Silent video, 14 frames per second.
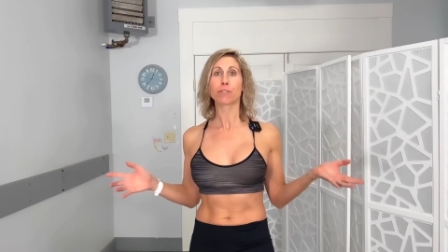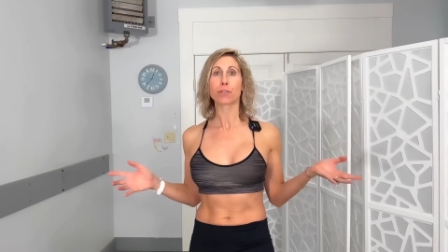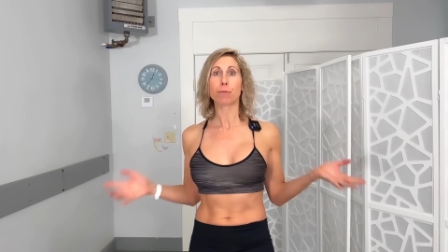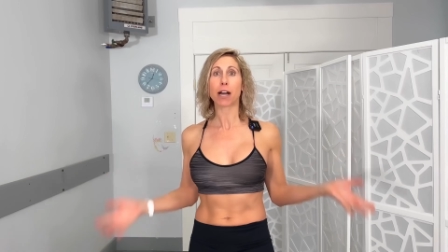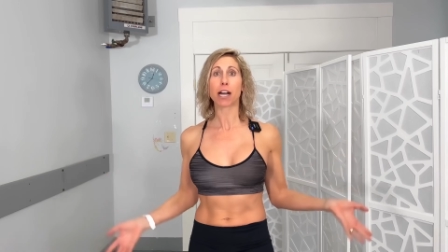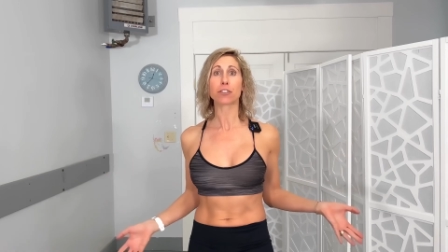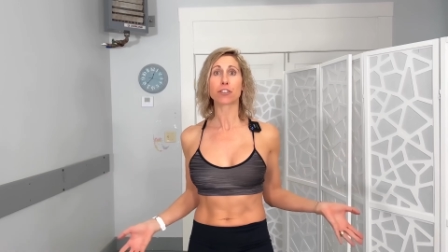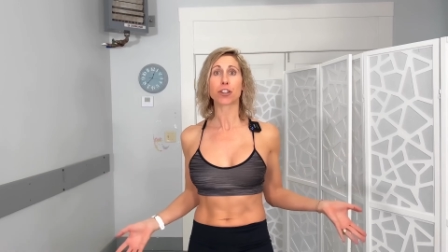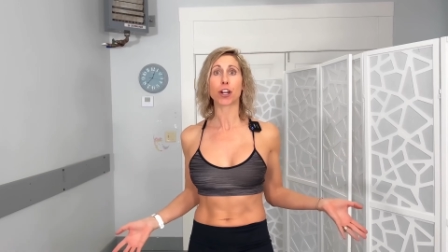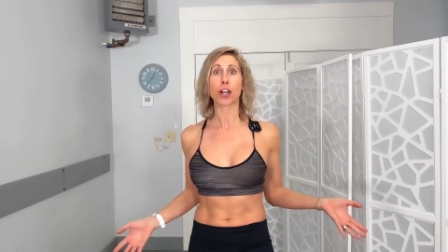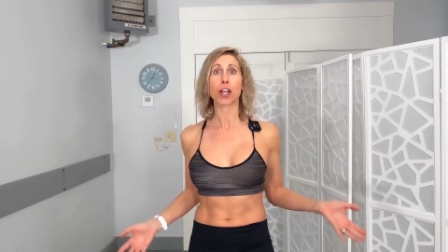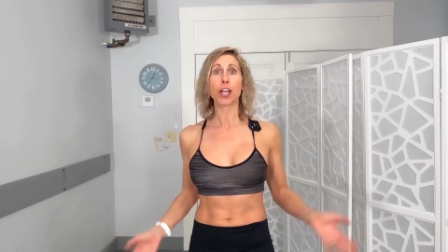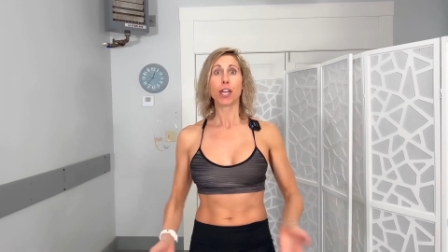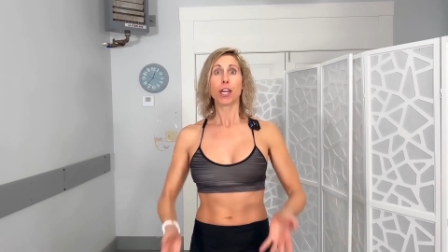your posture,
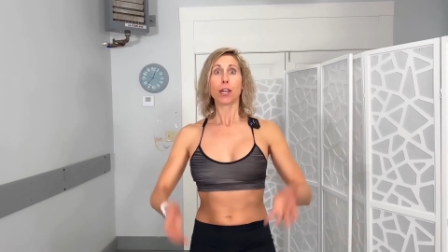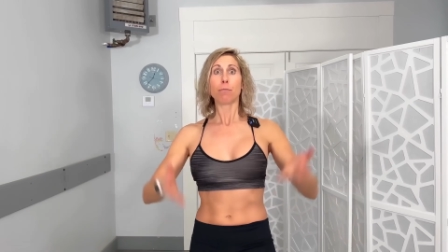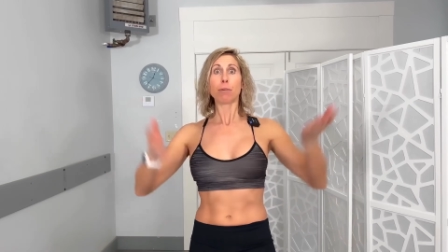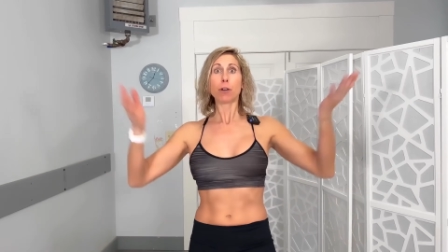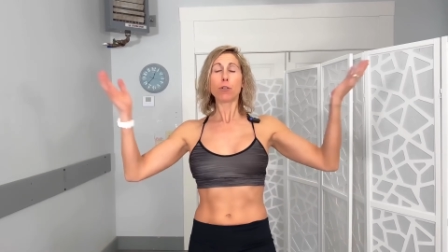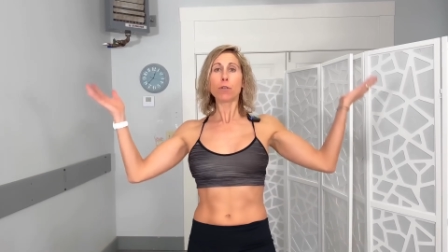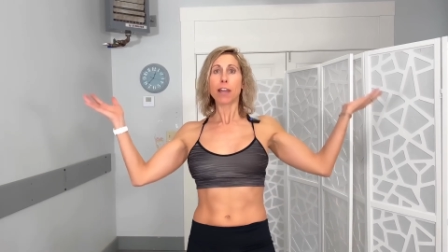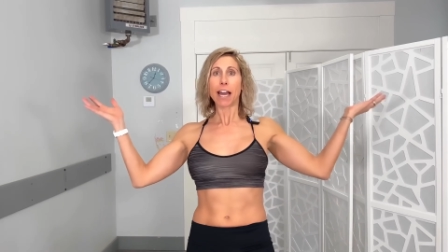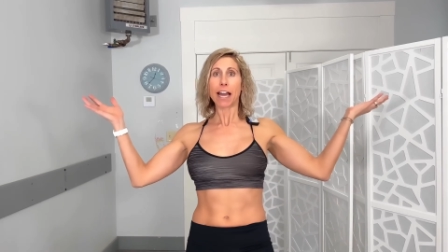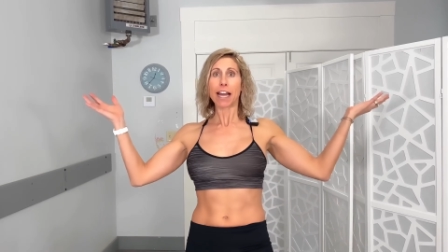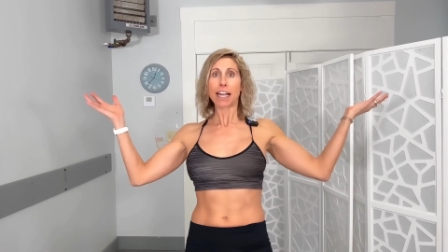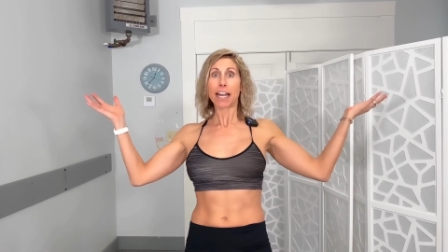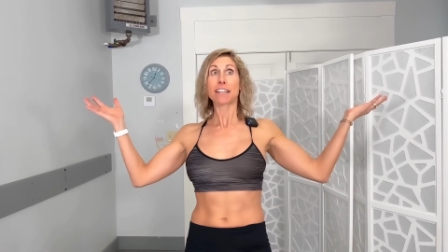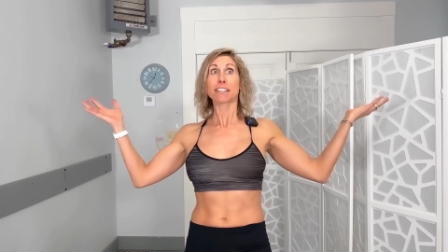but who the heck
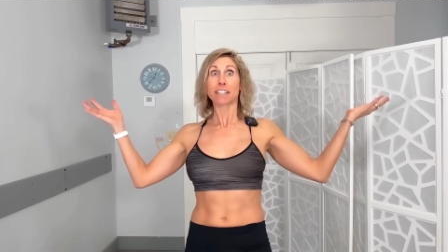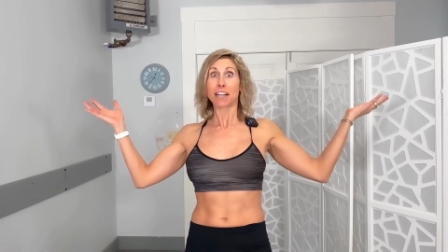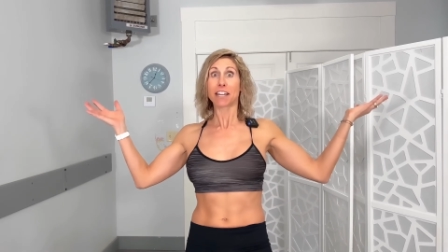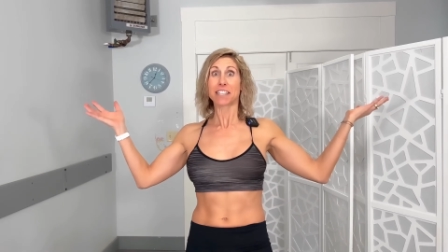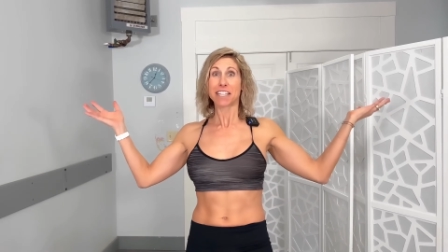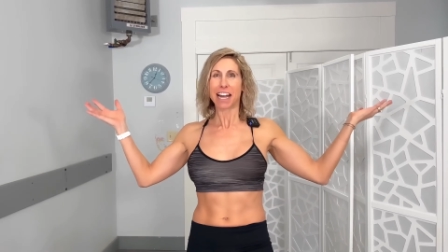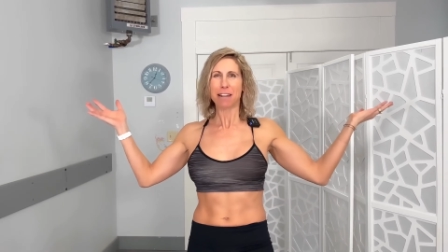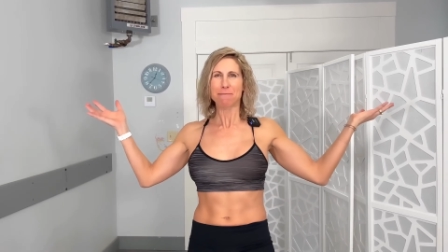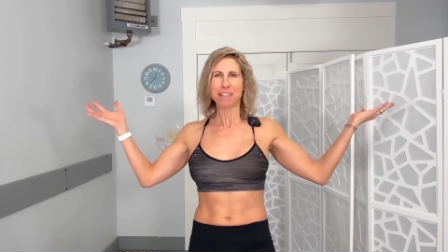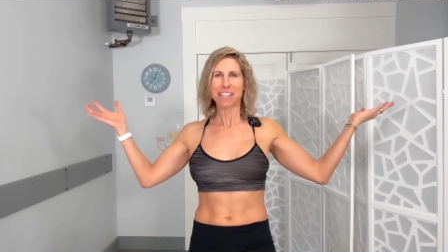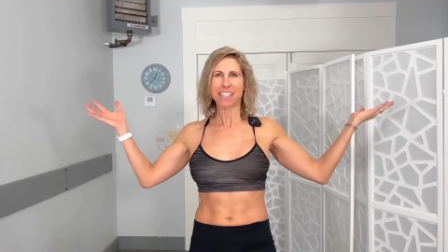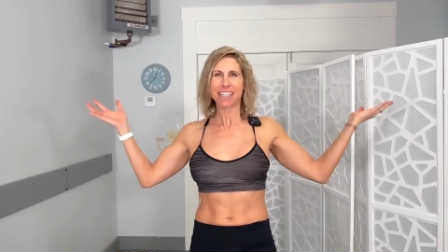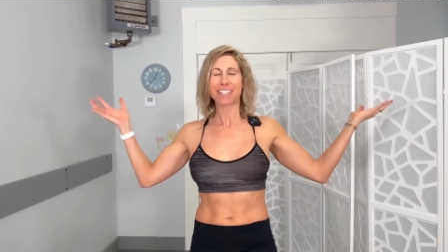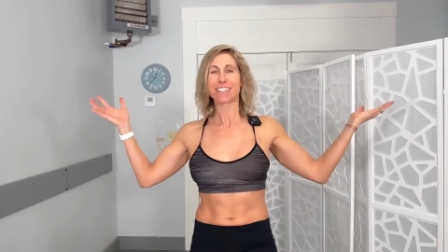has a lot of time in the
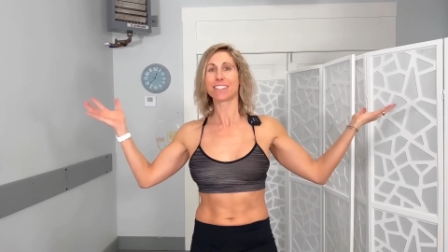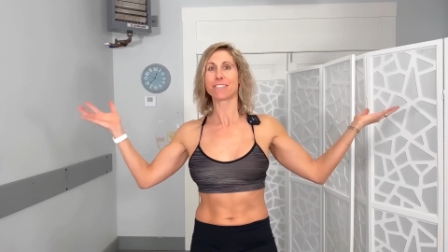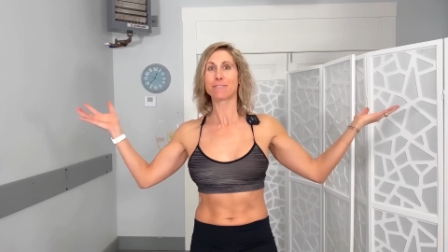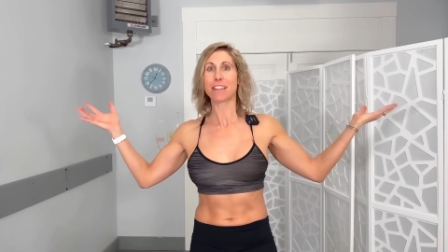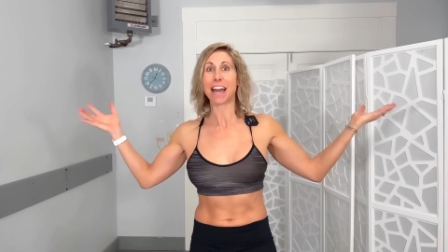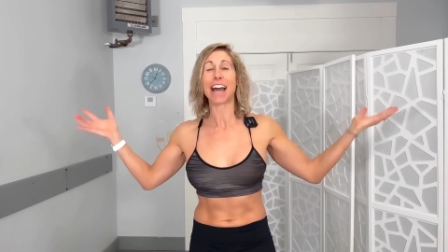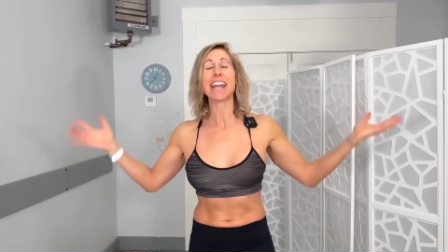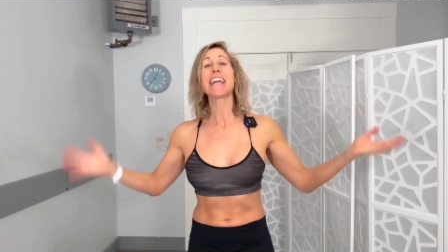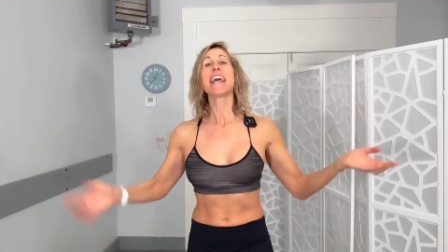day to do that?